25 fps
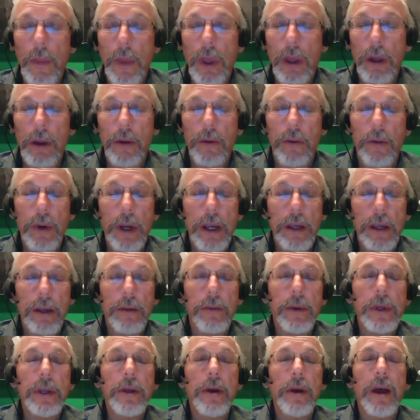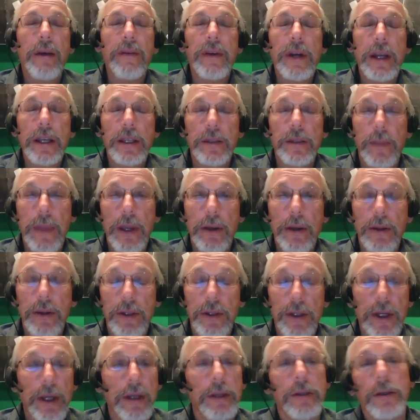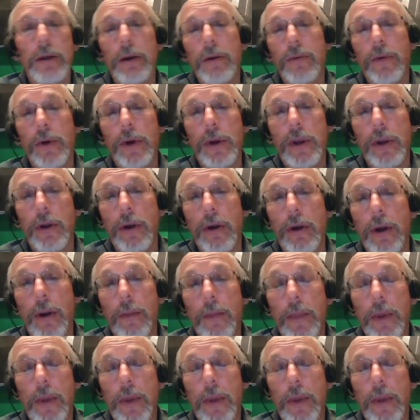we do have an SPU6 over in Europe